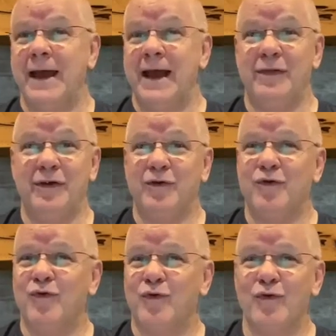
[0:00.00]
and they're
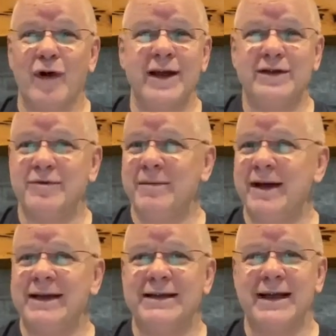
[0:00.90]
great to
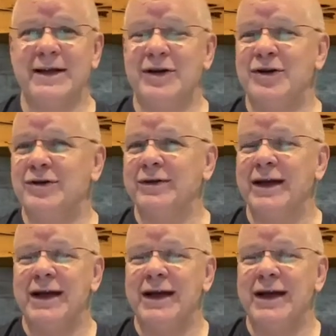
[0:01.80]
meditate on.